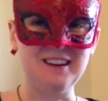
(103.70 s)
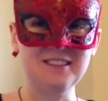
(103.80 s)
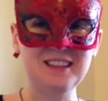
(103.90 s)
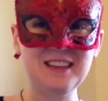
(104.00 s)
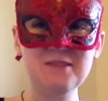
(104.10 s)

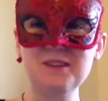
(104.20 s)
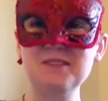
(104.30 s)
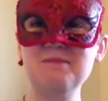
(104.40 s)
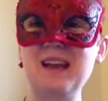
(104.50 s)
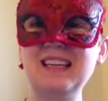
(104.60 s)
don't think he would
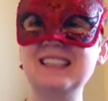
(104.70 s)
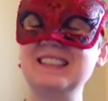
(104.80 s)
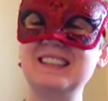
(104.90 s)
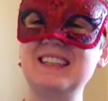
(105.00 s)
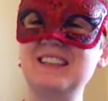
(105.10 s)
have made
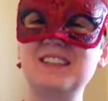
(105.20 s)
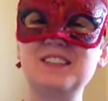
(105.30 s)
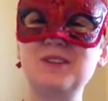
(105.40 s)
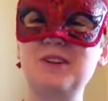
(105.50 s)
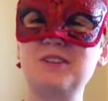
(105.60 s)
it in the
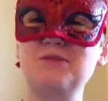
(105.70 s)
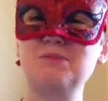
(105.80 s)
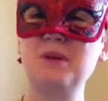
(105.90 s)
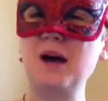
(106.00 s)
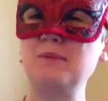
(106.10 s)
sort of
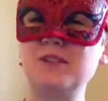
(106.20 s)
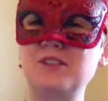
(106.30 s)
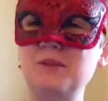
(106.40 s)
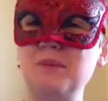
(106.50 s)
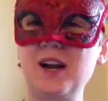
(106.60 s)

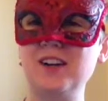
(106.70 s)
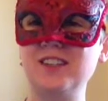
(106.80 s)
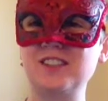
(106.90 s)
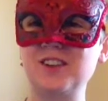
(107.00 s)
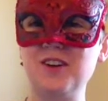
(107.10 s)
publish or
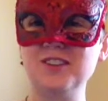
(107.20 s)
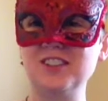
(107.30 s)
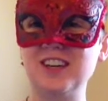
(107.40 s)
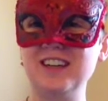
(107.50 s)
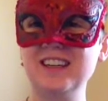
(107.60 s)
perish
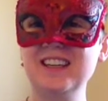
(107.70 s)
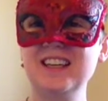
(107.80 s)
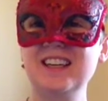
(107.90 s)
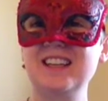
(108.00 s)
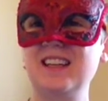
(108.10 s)
culture
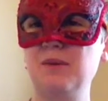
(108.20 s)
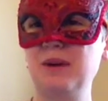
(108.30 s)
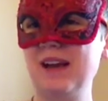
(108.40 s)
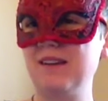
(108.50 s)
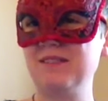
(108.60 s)
that
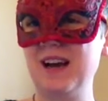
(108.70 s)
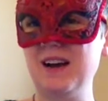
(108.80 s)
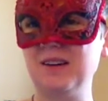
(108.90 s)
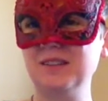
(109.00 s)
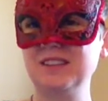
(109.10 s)
we have
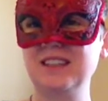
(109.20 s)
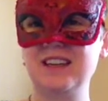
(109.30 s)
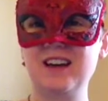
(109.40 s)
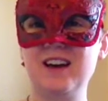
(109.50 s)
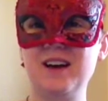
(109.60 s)
now
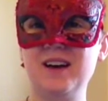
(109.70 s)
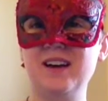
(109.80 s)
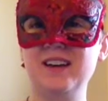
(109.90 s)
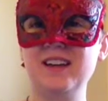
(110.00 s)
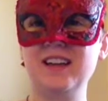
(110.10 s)

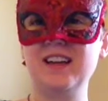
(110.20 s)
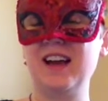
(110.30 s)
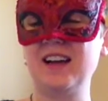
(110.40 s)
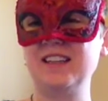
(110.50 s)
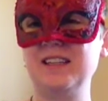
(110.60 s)
in
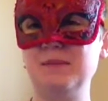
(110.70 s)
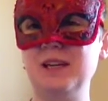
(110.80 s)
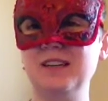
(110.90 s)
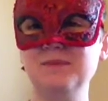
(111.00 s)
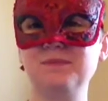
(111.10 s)
academia.